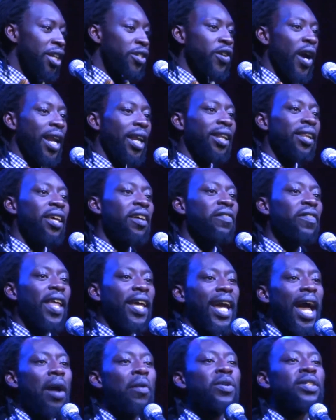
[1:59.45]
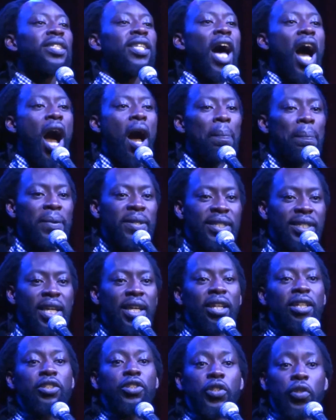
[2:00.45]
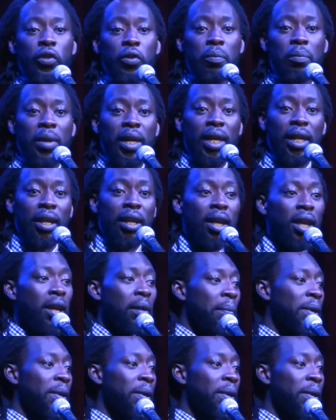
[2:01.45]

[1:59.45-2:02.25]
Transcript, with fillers: try to live like I was the opposite of true men.